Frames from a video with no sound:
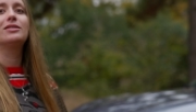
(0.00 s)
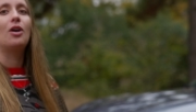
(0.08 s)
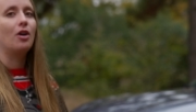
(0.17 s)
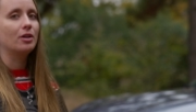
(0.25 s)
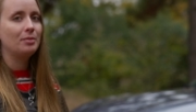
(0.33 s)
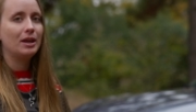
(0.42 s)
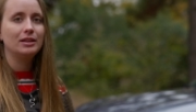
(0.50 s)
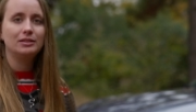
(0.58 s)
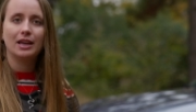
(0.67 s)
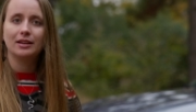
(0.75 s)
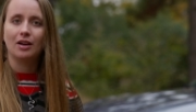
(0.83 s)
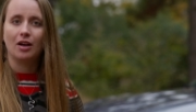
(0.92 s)
its automated
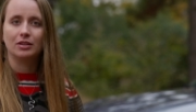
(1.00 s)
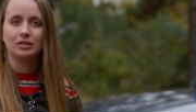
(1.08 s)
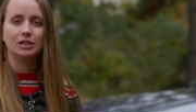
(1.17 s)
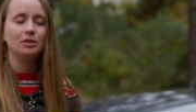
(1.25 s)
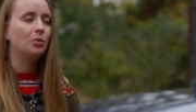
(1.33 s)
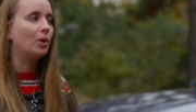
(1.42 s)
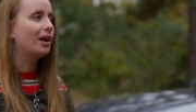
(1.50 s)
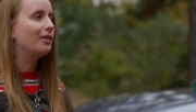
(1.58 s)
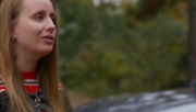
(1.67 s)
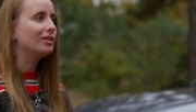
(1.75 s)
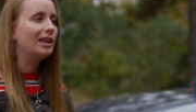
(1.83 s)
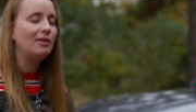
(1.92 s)
technology,
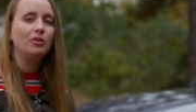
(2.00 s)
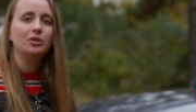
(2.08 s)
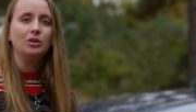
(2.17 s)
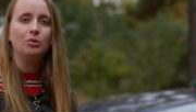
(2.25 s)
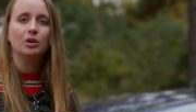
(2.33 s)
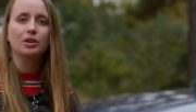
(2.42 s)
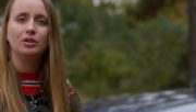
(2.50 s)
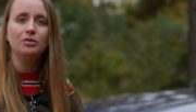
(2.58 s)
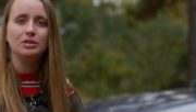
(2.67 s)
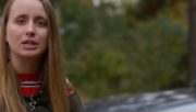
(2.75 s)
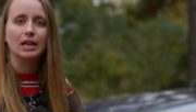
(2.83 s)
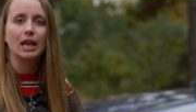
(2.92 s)
whatever level you are
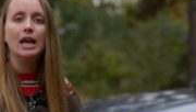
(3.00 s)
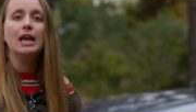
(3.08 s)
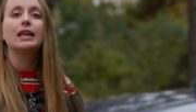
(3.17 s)
using,